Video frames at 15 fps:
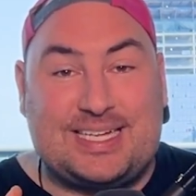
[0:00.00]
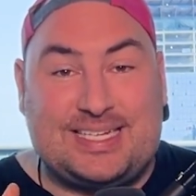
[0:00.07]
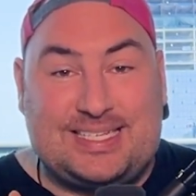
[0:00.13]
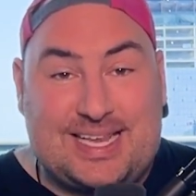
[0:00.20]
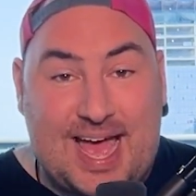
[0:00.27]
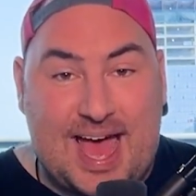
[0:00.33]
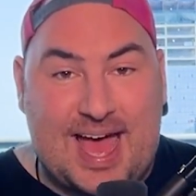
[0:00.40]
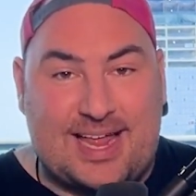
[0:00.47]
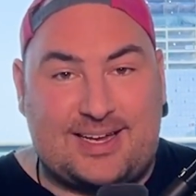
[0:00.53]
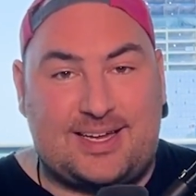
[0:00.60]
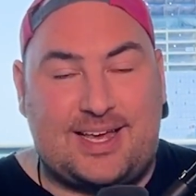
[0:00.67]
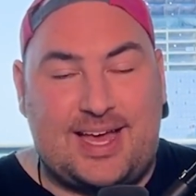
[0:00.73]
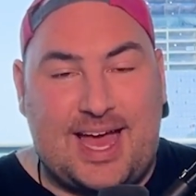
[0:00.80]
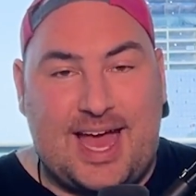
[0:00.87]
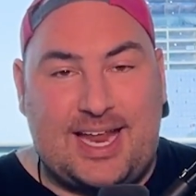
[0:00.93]
debt
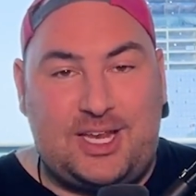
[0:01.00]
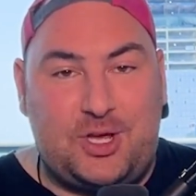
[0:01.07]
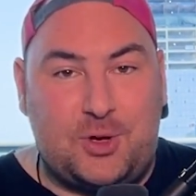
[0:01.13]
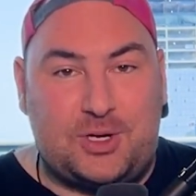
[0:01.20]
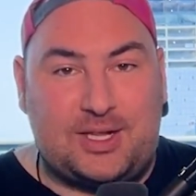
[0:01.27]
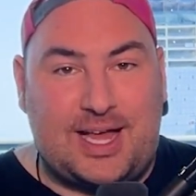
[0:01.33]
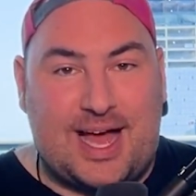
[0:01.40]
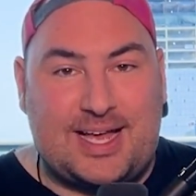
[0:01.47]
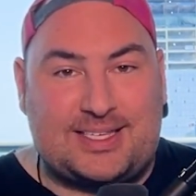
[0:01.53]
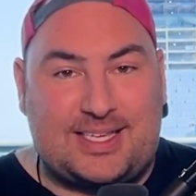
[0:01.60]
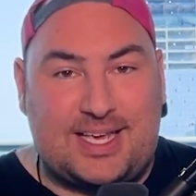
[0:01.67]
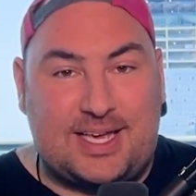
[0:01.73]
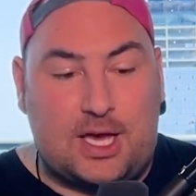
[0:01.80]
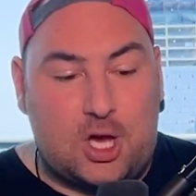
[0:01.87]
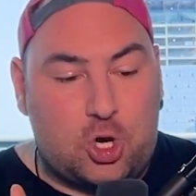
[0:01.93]
and
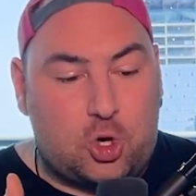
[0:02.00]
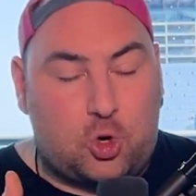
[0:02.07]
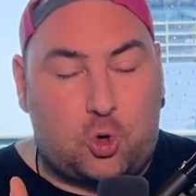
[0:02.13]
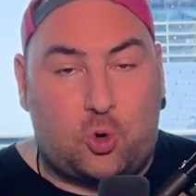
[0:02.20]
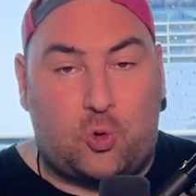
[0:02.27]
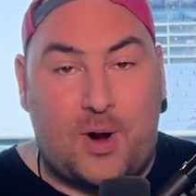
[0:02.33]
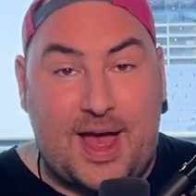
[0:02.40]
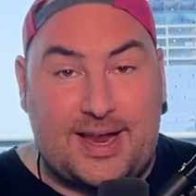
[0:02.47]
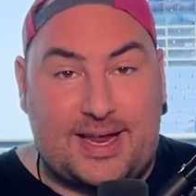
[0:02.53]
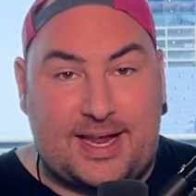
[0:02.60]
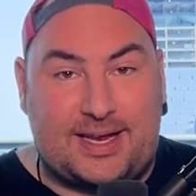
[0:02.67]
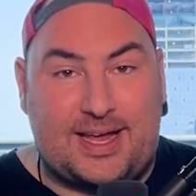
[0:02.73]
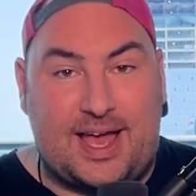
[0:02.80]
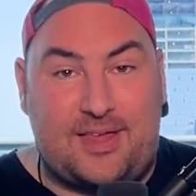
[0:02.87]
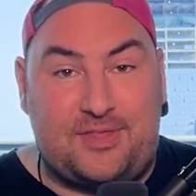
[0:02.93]
utilizing
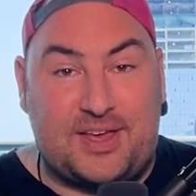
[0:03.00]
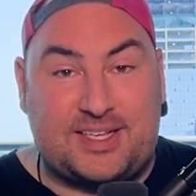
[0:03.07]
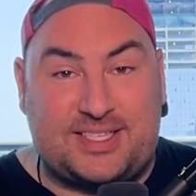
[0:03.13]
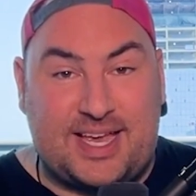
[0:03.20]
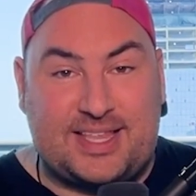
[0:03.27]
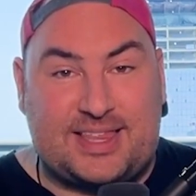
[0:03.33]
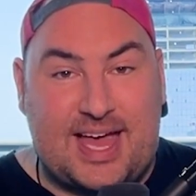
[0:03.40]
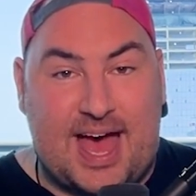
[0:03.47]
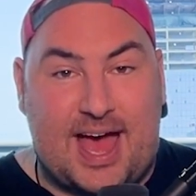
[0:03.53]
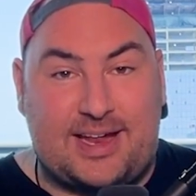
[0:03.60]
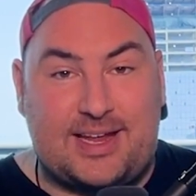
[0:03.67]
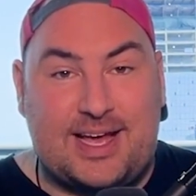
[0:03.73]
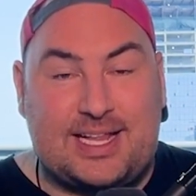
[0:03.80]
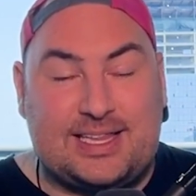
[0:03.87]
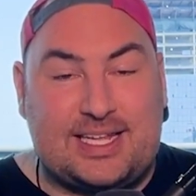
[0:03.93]
credit and things like
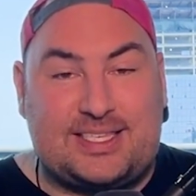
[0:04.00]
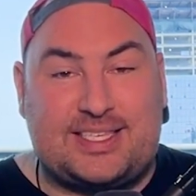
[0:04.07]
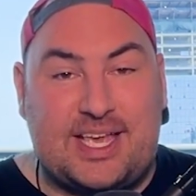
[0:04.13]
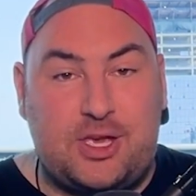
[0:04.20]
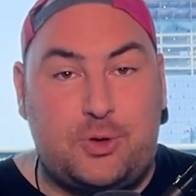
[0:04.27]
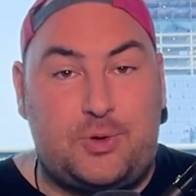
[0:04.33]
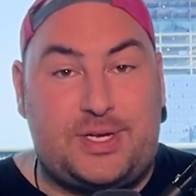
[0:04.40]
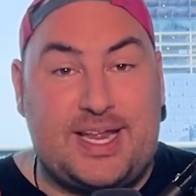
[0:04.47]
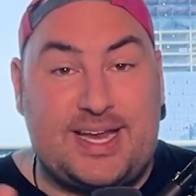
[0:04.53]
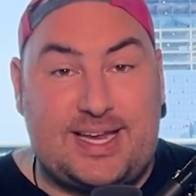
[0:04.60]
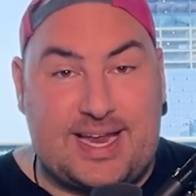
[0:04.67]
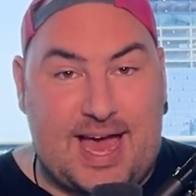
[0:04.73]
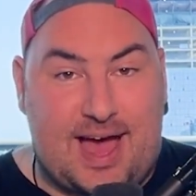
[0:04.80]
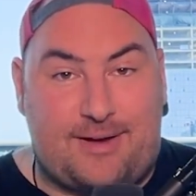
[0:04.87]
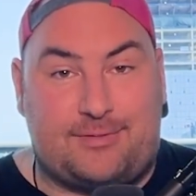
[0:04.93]
that. Let's say you didn't
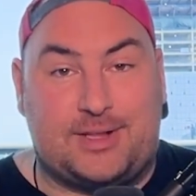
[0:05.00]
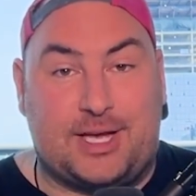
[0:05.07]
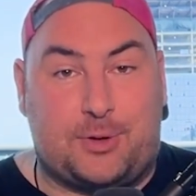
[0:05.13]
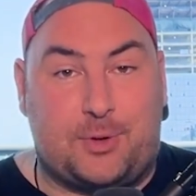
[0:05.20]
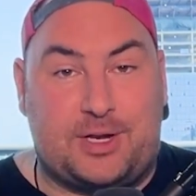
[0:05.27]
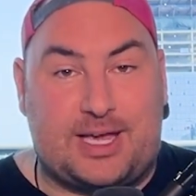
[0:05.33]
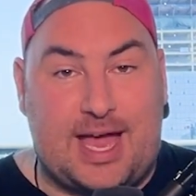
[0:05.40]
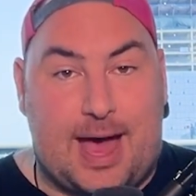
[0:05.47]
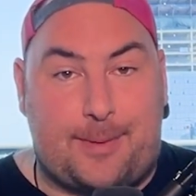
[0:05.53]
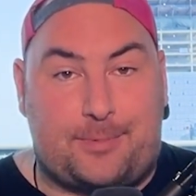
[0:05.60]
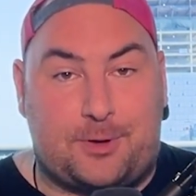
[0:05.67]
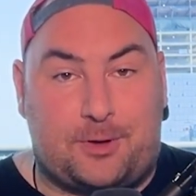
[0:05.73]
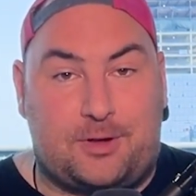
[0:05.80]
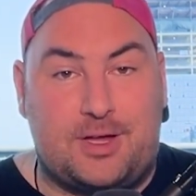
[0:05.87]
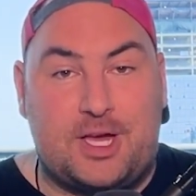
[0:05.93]
have liquid
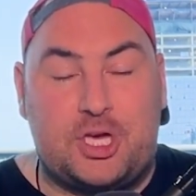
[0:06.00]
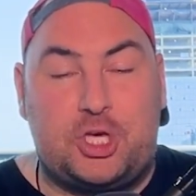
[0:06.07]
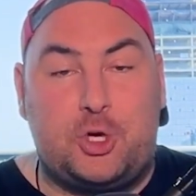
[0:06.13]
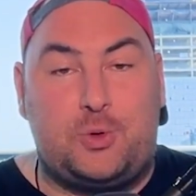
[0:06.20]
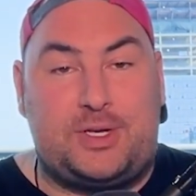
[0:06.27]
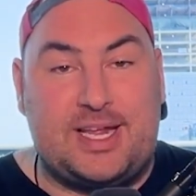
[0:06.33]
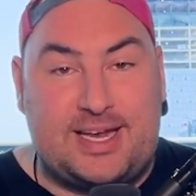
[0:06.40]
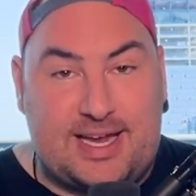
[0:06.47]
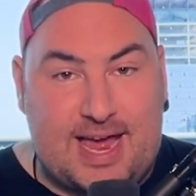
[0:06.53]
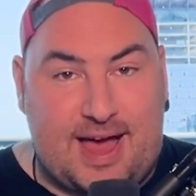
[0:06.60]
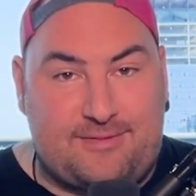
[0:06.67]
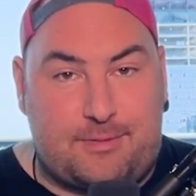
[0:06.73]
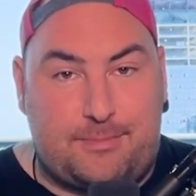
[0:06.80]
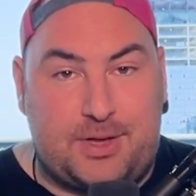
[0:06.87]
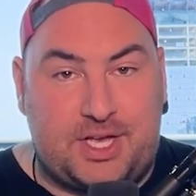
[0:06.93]
capital, you didn't
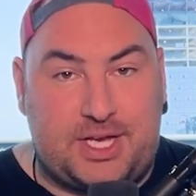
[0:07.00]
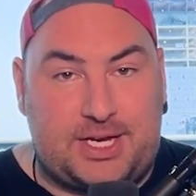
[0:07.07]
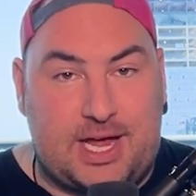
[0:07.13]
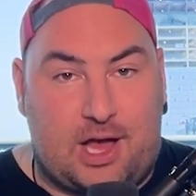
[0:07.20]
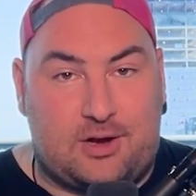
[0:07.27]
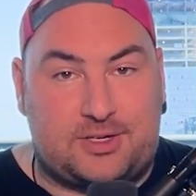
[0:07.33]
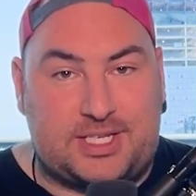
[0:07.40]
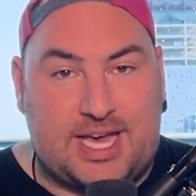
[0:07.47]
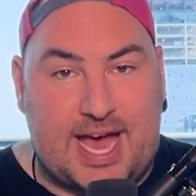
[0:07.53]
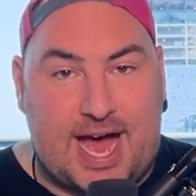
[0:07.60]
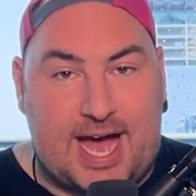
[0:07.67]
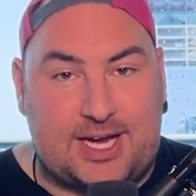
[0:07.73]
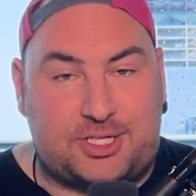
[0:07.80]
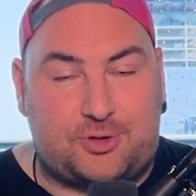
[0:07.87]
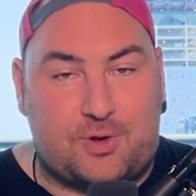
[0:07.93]
have a million dollars
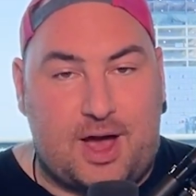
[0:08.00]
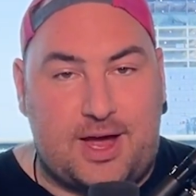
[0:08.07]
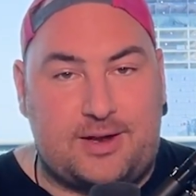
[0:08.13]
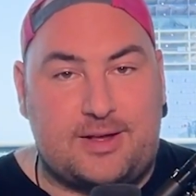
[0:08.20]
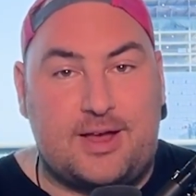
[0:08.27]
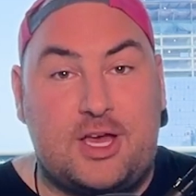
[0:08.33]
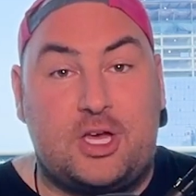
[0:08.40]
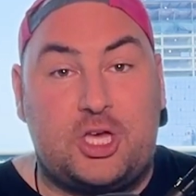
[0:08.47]
cash, right?